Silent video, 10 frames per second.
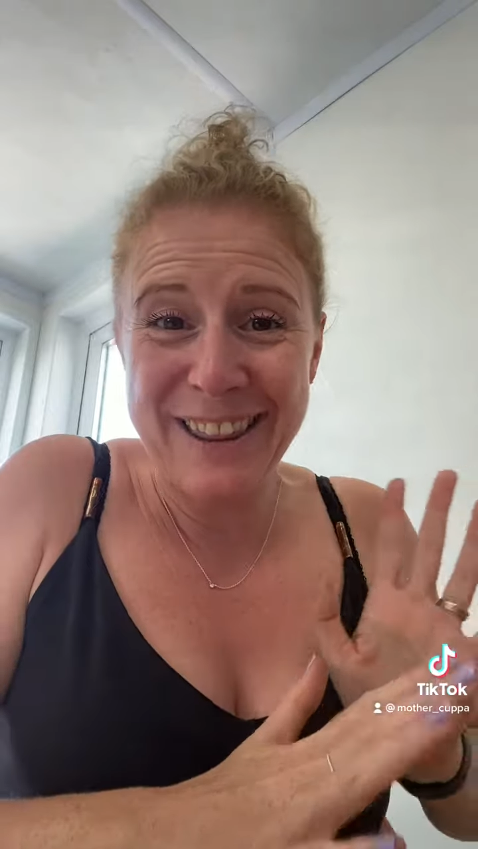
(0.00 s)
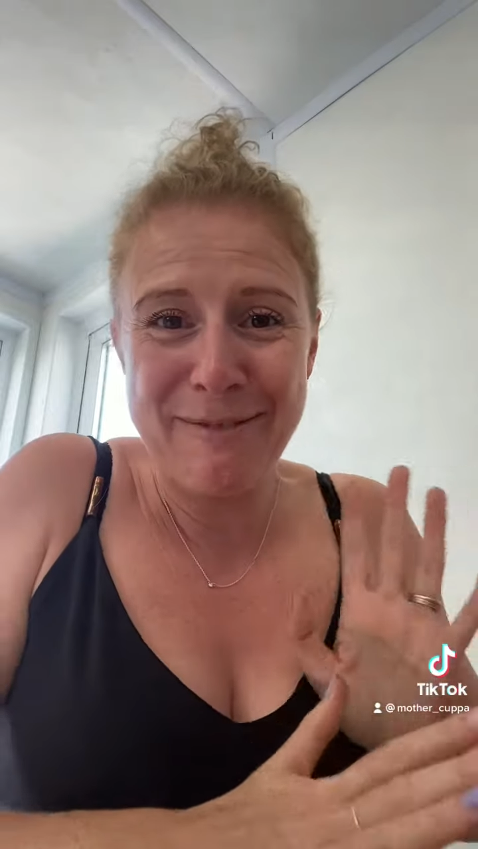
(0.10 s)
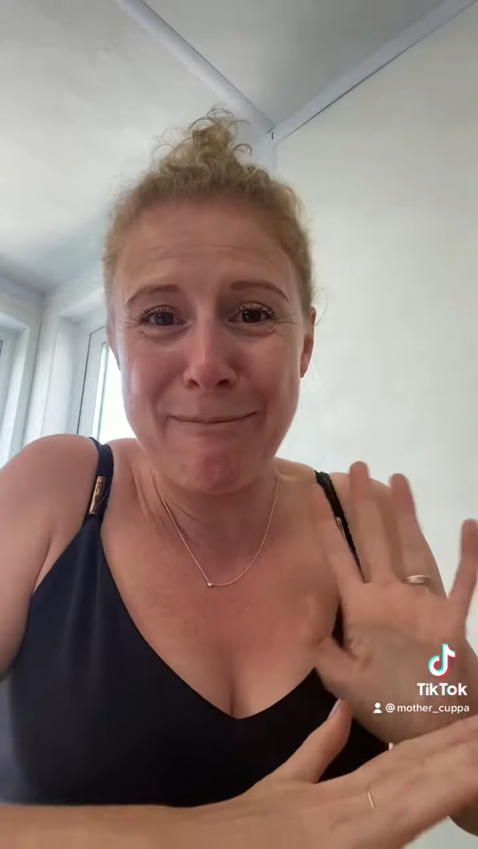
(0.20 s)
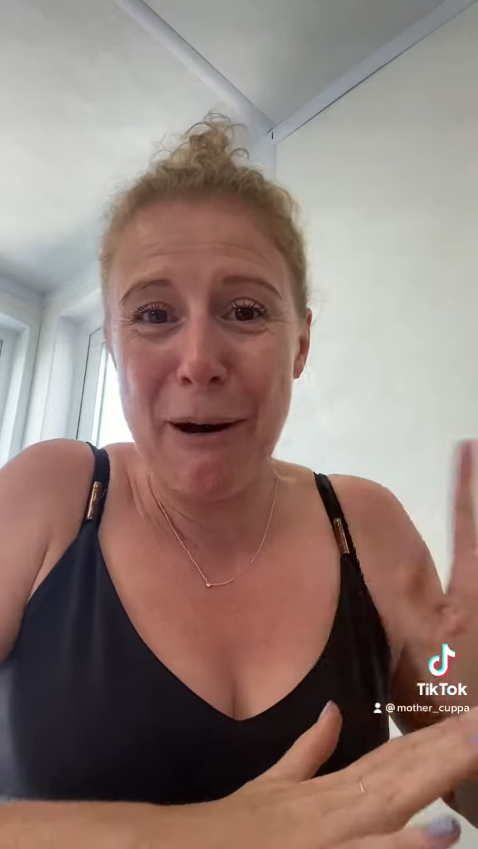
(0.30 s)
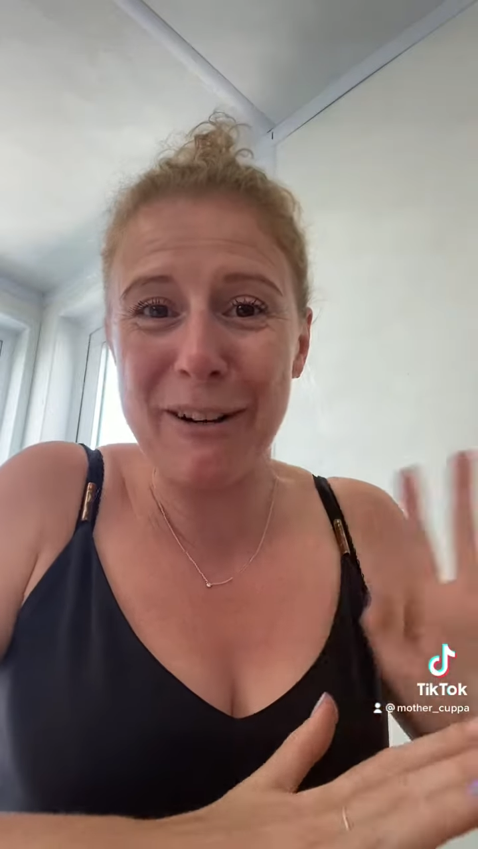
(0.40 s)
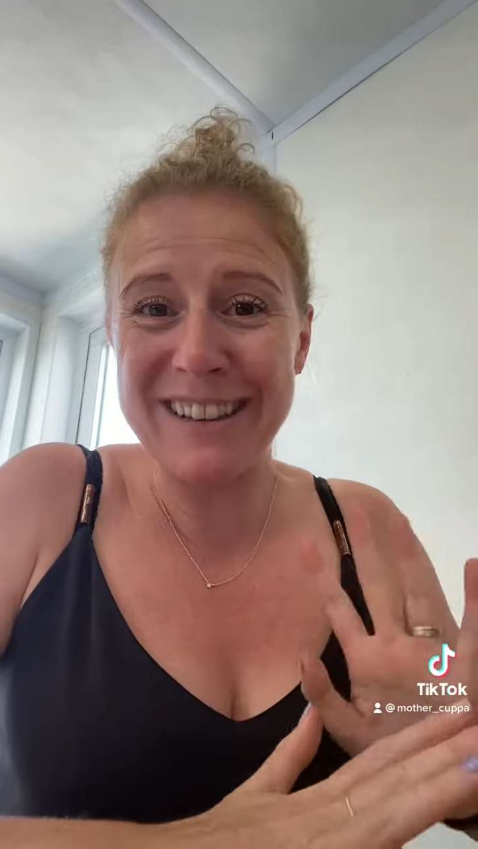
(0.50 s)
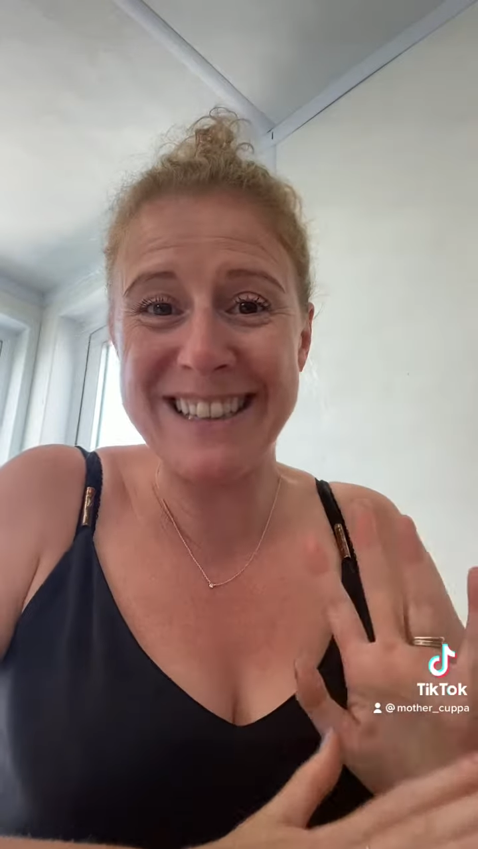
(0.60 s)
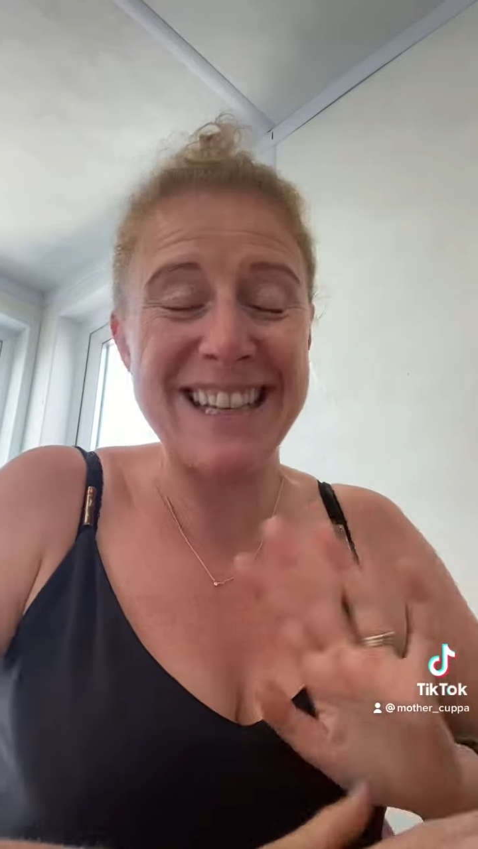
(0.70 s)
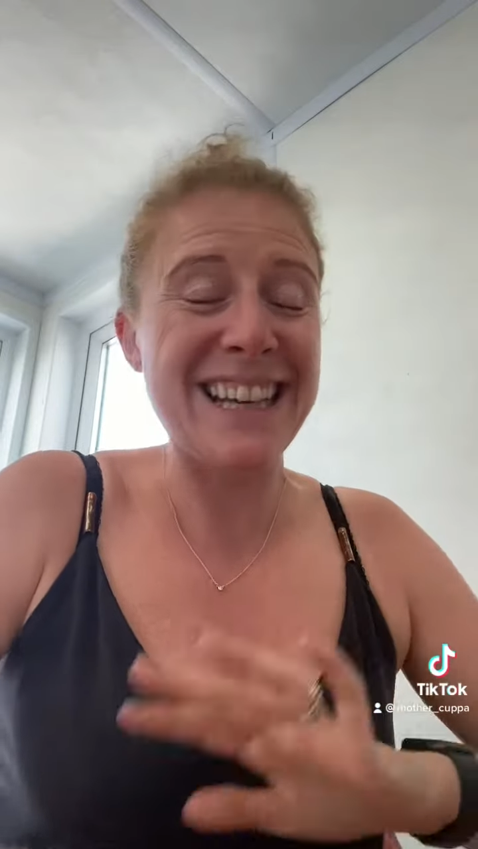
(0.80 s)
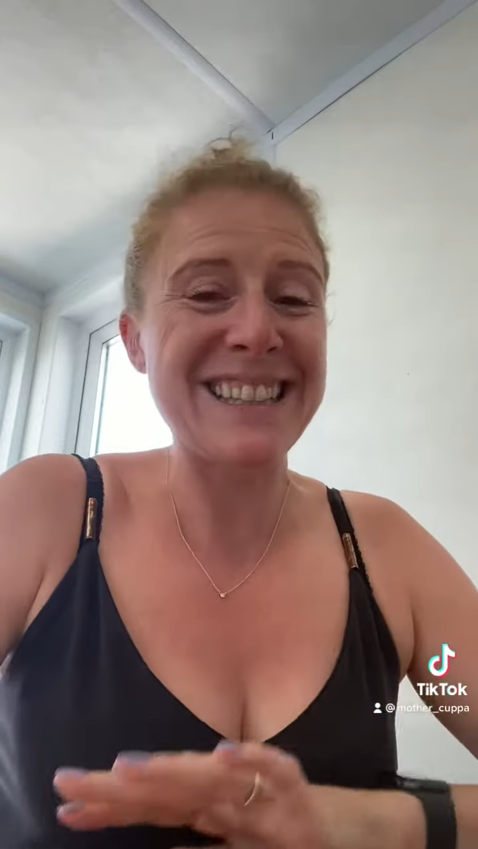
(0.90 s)
and the
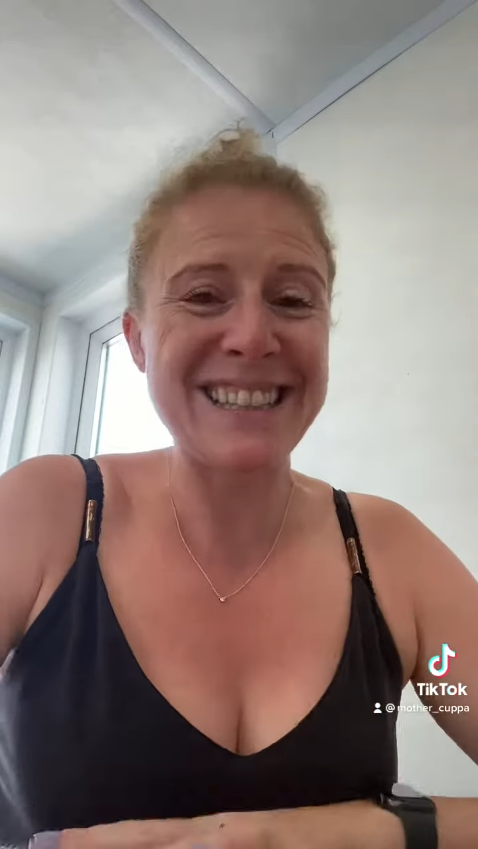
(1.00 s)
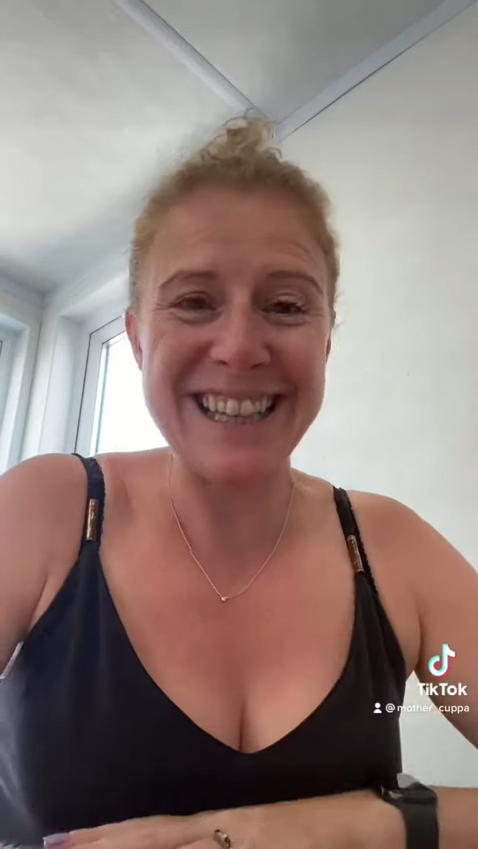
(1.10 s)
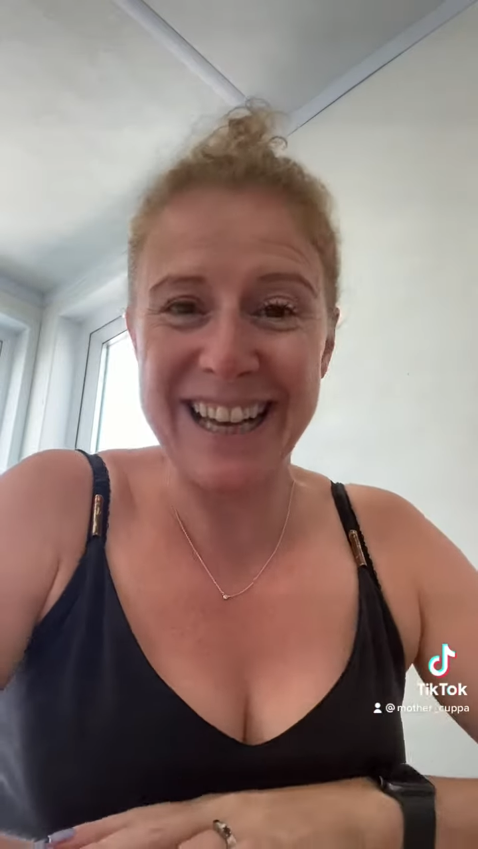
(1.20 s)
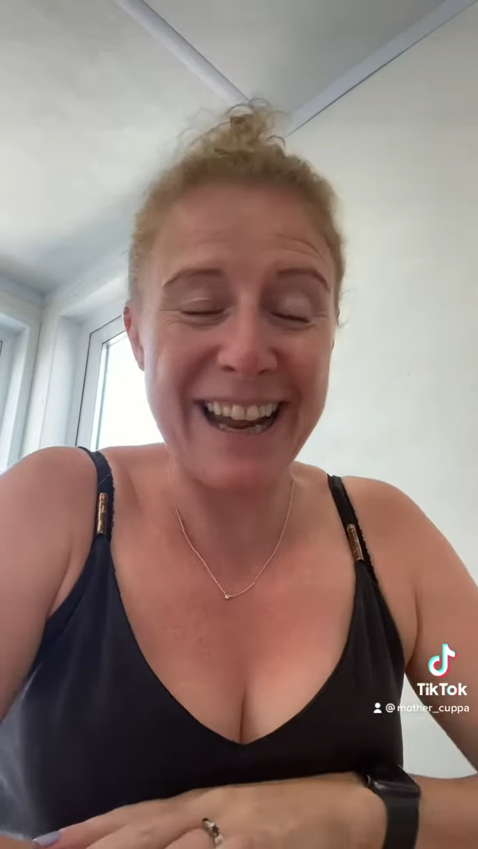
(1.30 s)
boxes and